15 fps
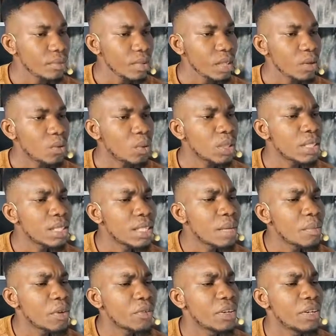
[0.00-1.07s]
What is the
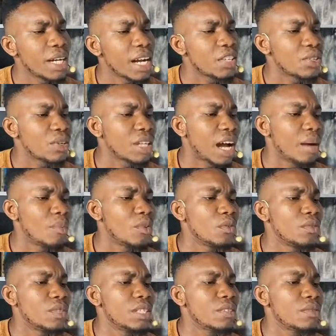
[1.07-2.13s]
name of the reaction
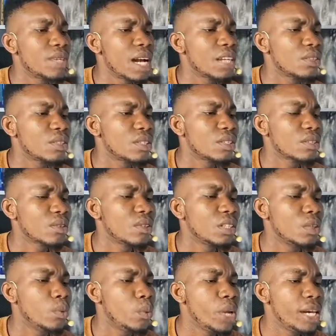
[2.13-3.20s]
above? This reaction is called the
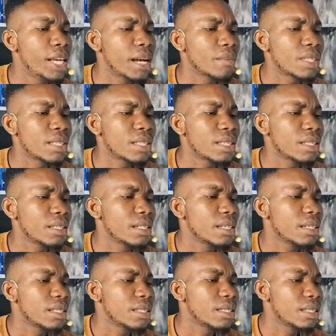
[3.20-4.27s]
Williamson
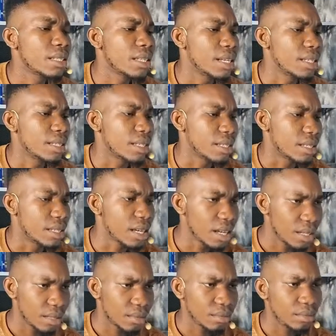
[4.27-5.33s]
synthesis.
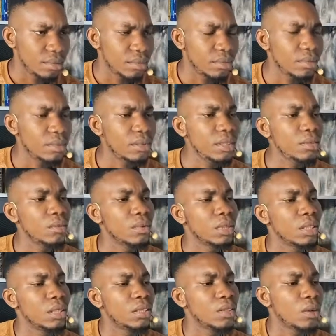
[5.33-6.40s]

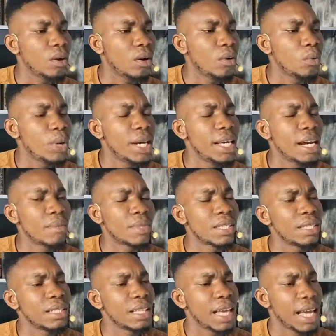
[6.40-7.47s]
It's called
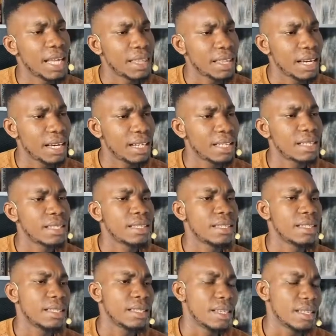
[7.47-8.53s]
Williamson ether
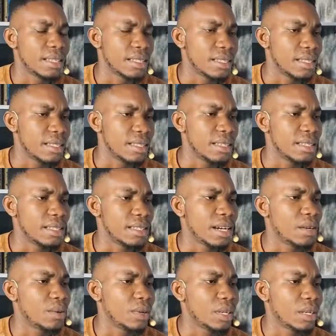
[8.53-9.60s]
synthesis. Is that
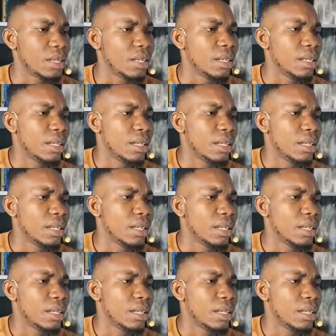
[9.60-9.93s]
okay?